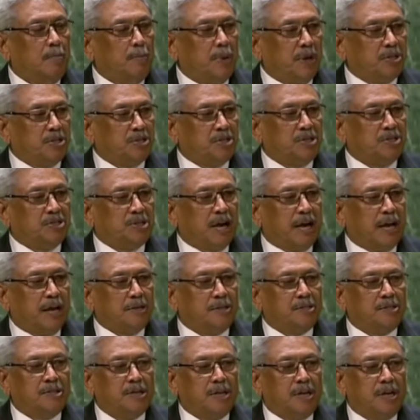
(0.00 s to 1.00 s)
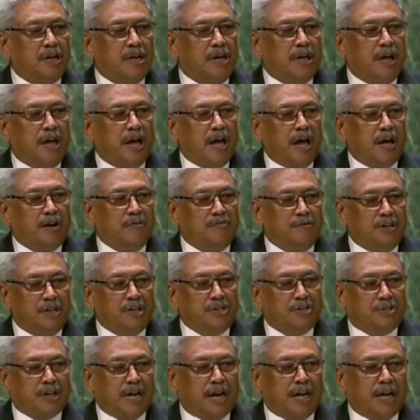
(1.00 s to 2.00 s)
pesticides and
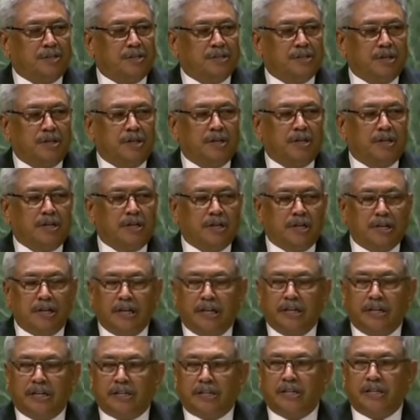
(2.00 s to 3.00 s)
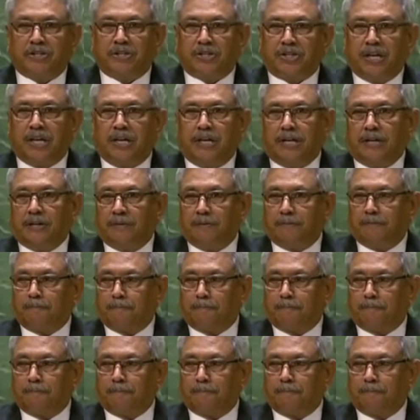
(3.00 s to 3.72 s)
weedicides earlier this year.